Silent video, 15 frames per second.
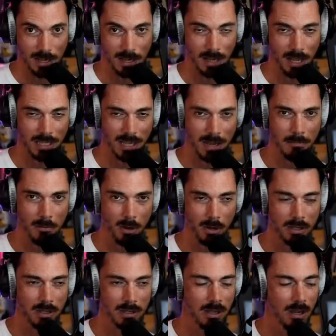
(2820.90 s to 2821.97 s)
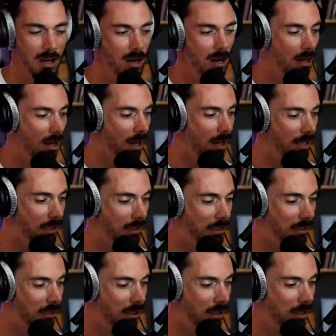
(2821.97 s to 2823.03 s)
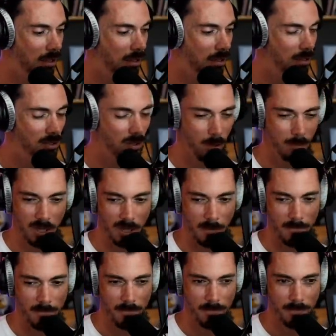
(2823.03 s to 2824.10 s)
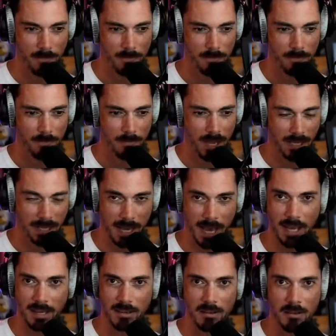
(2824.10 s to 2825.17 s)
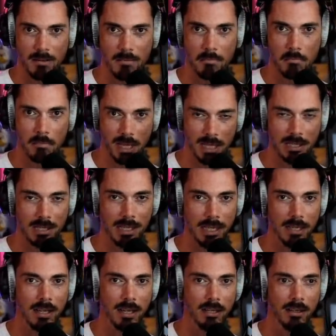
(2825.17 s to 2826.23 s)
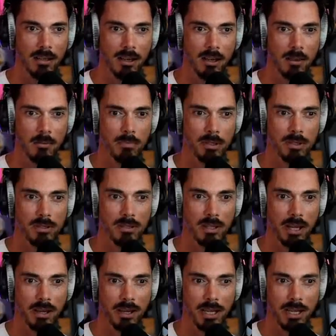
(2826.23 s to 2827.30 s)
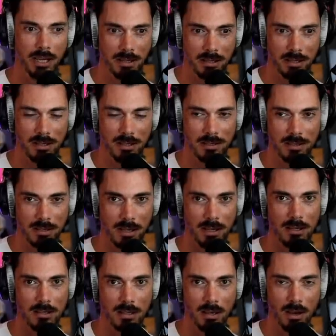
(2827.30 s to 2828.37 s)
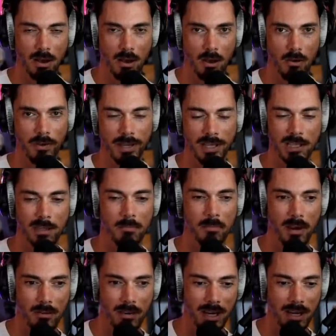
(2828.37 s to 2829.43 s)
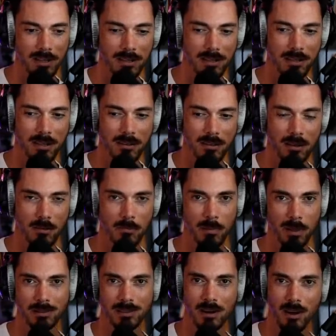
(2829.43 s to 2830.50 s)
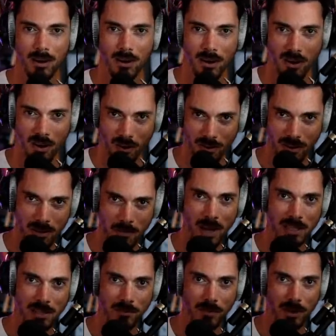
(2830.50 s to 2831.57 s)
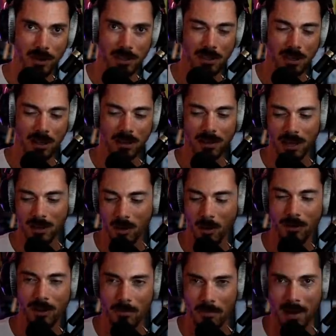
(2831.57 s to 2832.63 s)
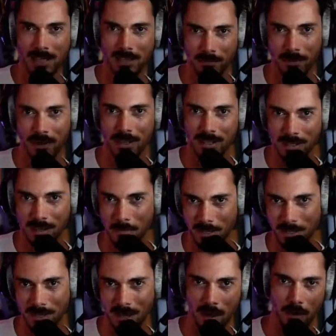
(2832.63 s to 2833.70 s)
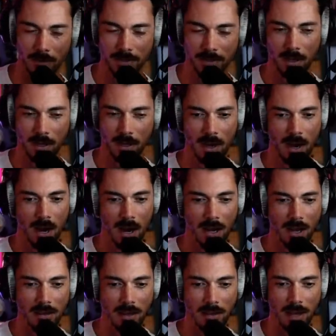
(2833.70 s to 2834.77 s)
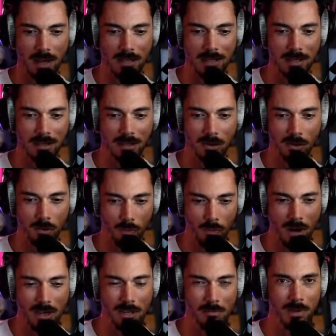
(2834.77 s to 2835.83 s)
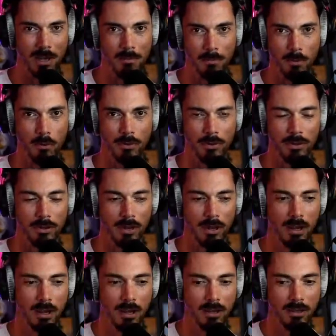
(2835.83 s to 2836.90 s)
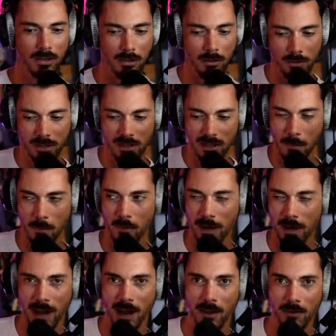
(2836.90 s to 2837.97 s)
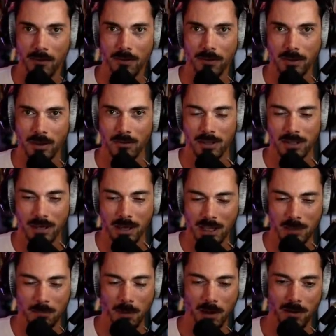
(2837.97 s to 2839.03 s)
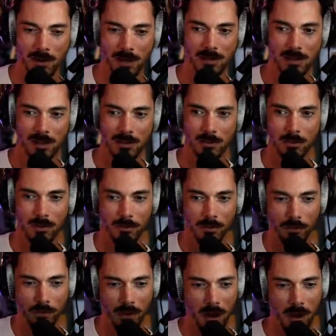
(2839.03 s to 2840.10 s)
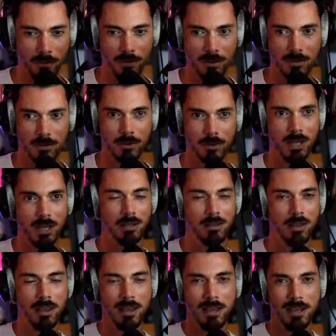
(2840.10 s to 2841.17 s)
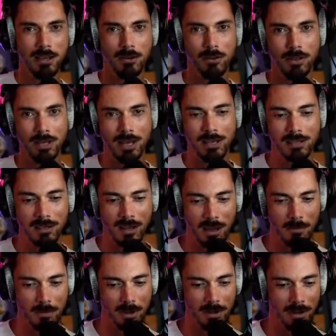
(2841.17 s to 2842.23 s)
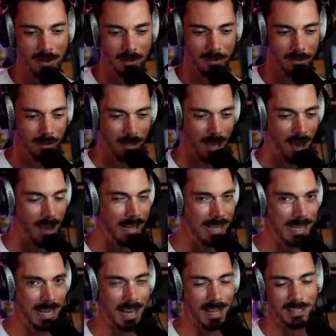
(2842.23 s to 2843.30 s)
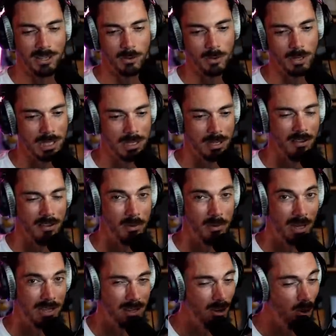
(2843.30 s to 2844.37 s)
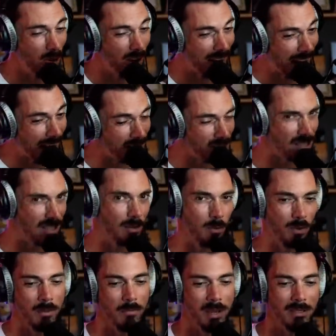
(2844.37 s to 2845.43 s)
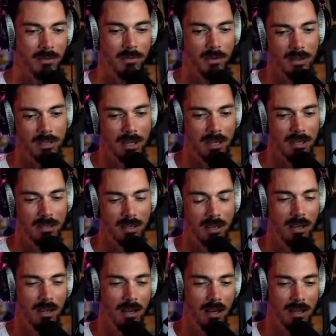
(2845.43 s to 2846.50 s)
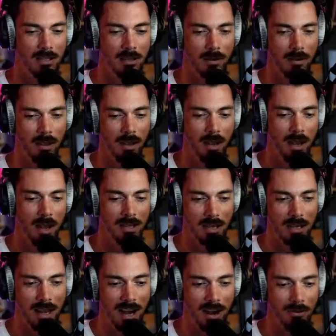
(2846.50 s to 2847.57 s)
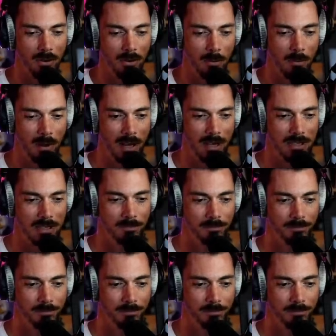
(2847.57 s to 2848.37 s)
like Sandbox, like Somnium, again, misleading, because they are instances of experience that are built on the metaverse. They're not the metaverse themselves. And I think that is incredibly important to separate out. There is the experience, there's all the fluff, there's all the, you know, the excitement and all the eye candy and all this stuff, but it's not actually what the metaverse is. It's a layer, not a place.